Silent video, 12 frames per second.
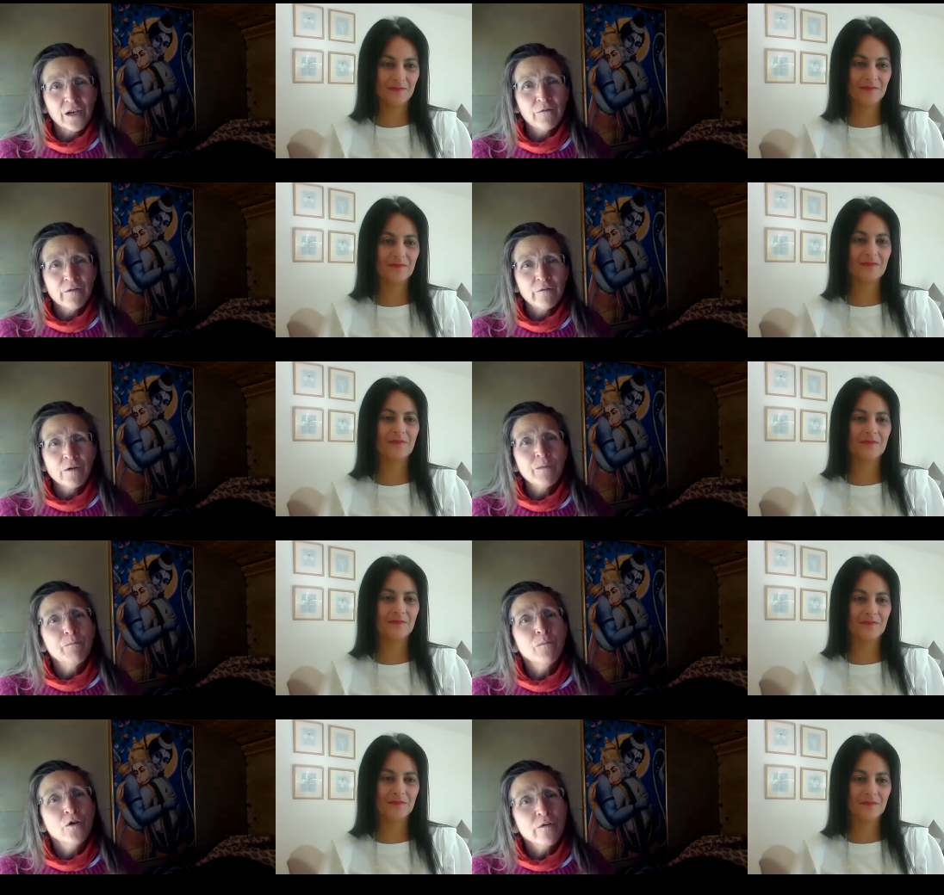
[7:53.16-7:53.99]
Speaker 1: with women
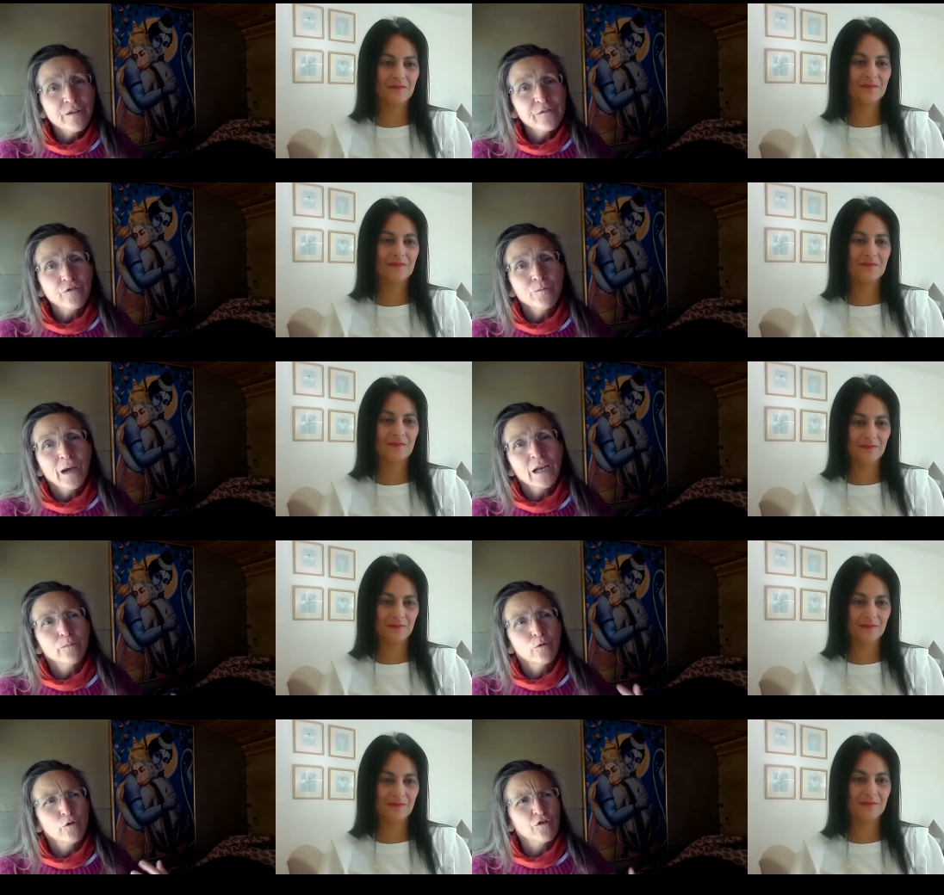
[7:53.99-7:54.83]
moving through
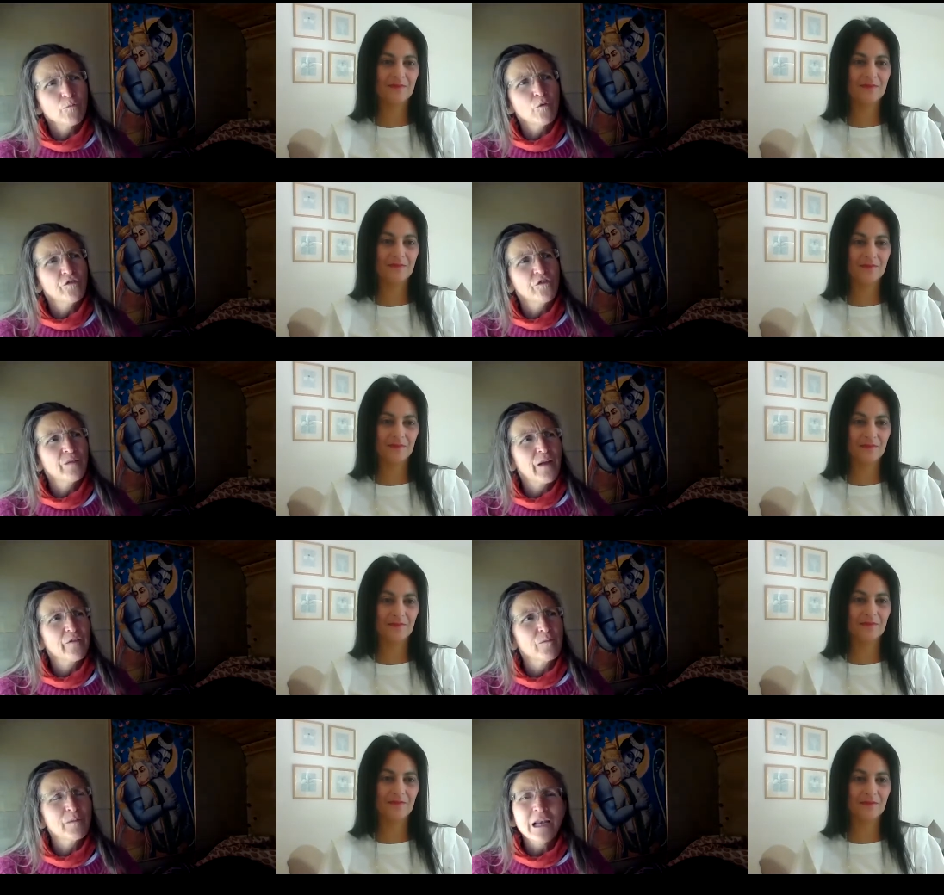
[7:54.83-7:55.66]
menopause and wanting that to
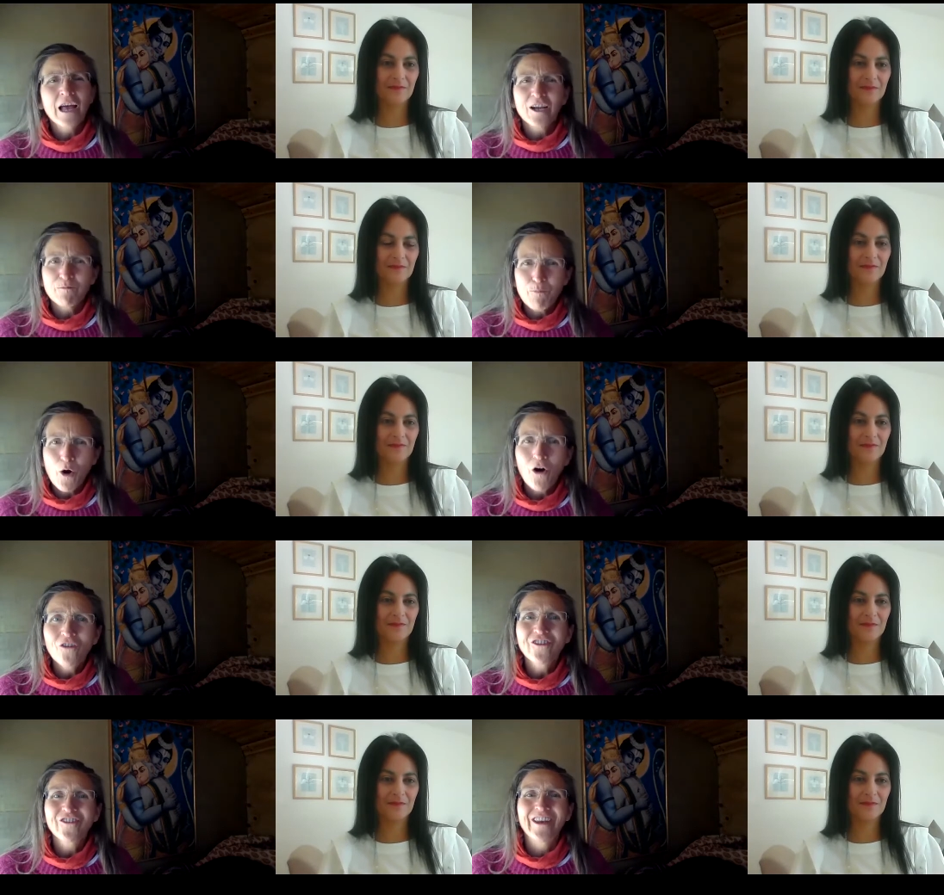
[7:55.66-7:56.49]
be like a
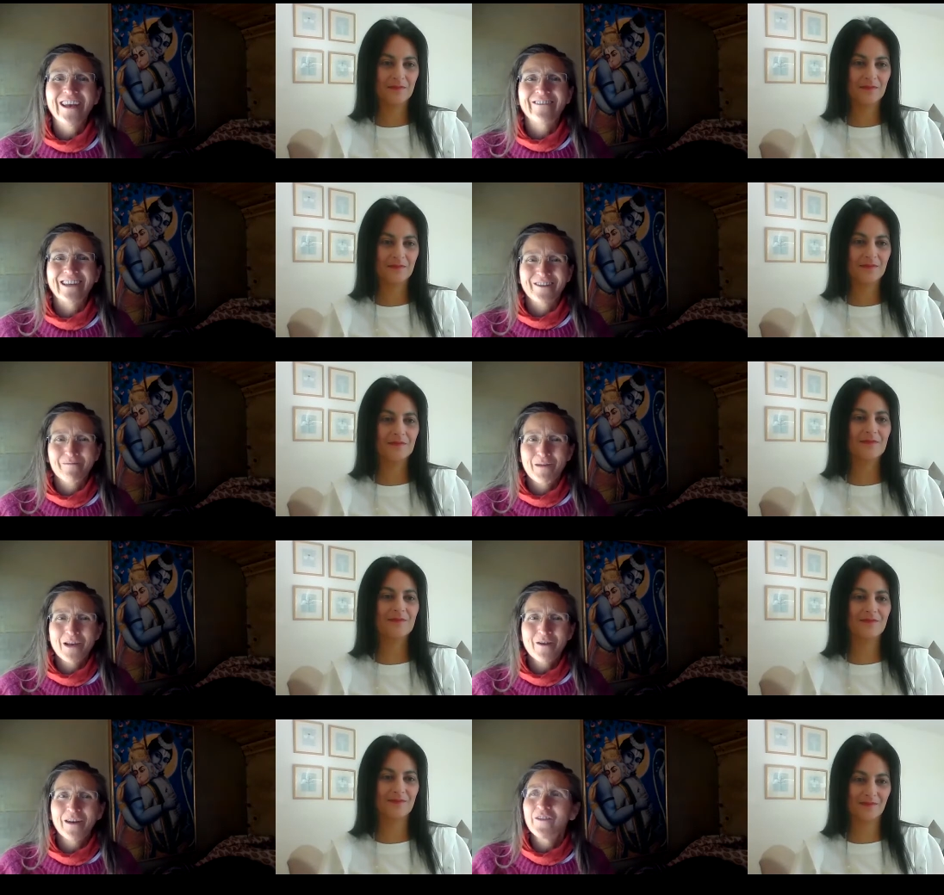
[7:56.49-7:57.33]
positive
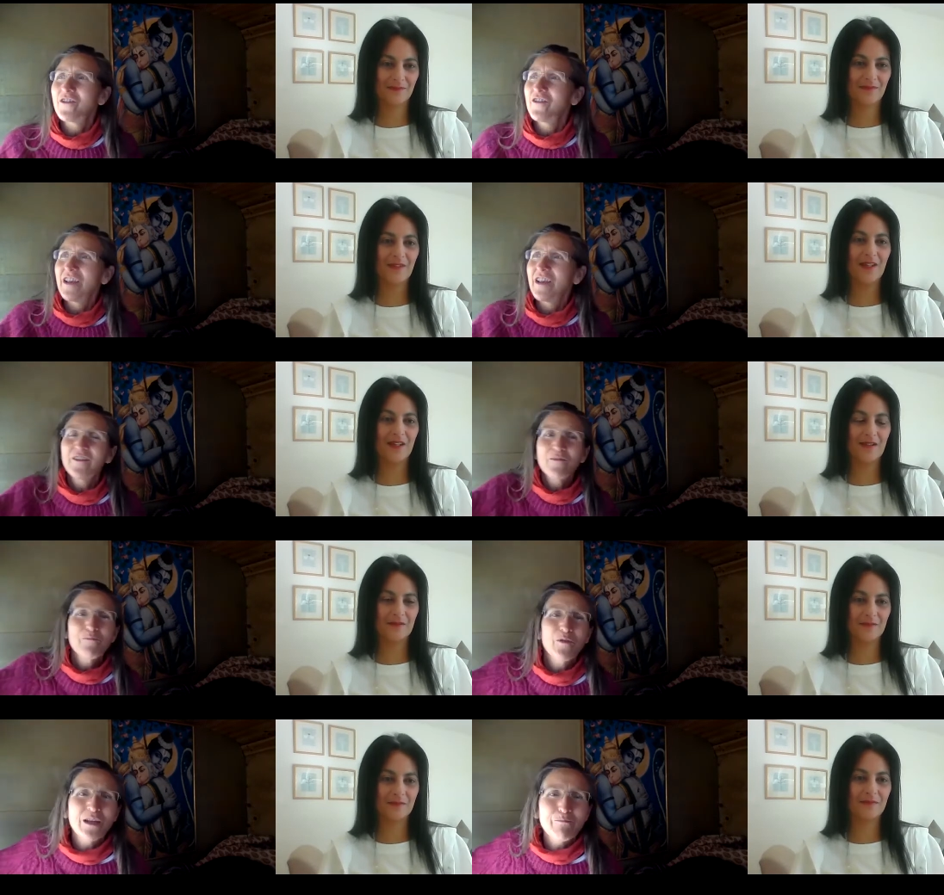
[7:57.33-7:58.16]
experience because mm. it gets a
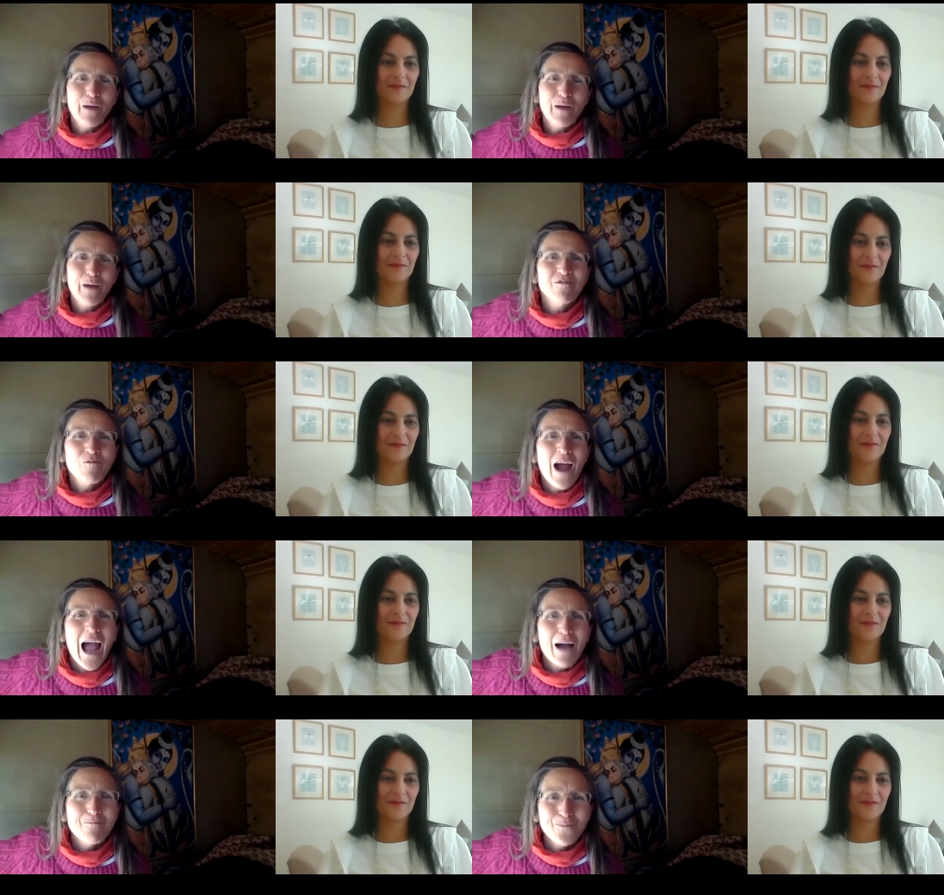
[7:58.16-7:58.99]
pretty bad
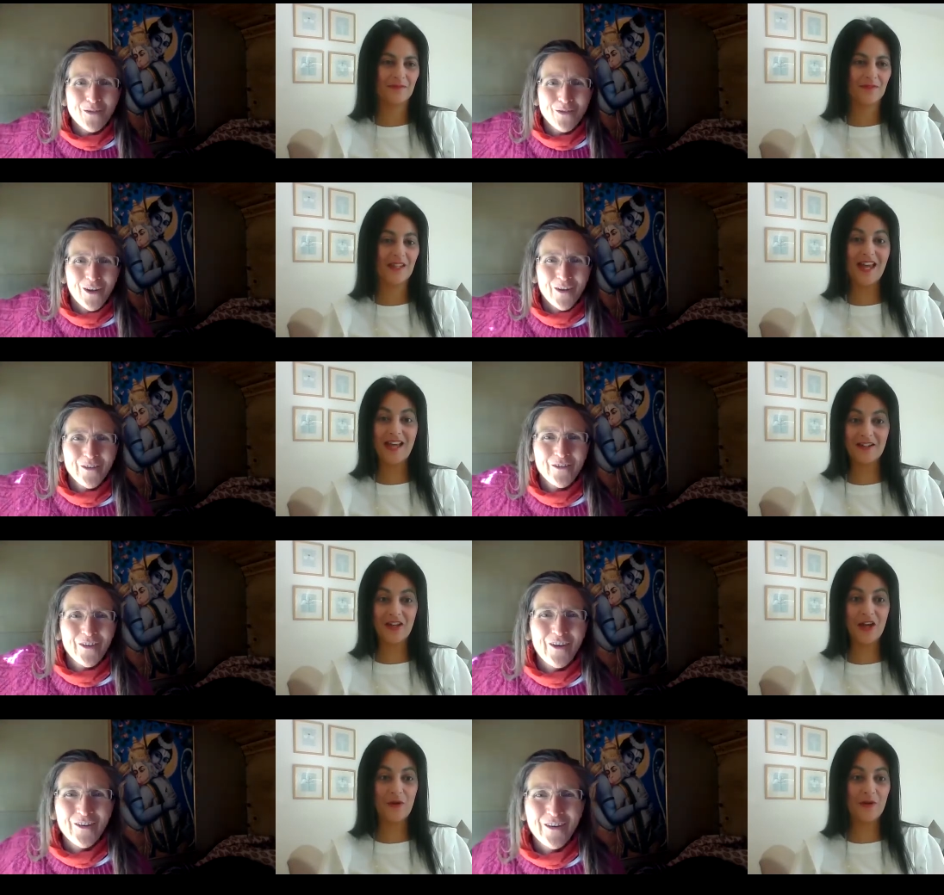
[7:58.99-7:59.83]
rap
Speaker 2: you know yeah so-
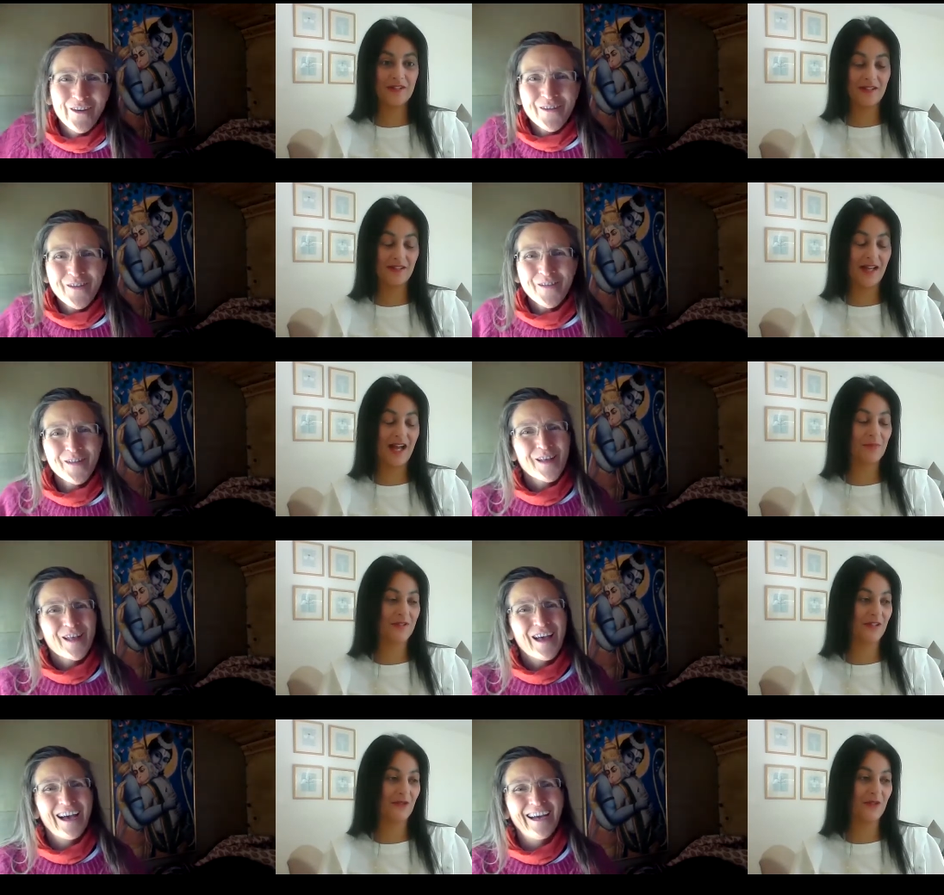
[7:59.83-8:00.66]
no it,
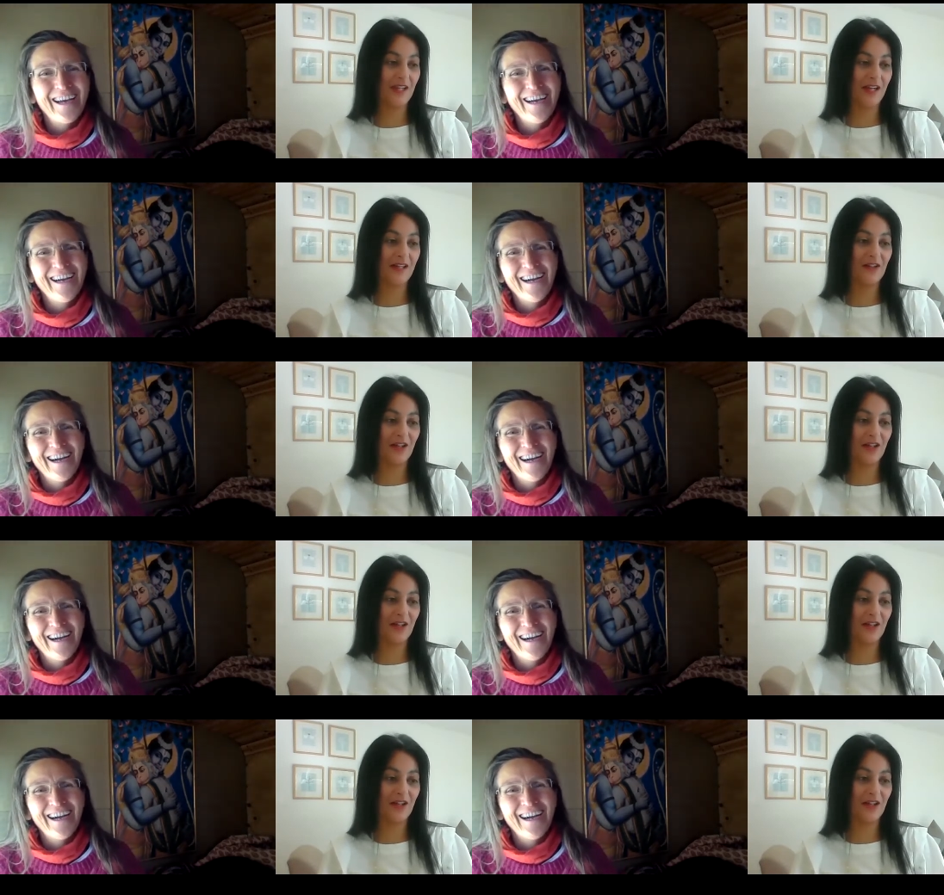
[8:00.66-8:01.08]
absolutely yeah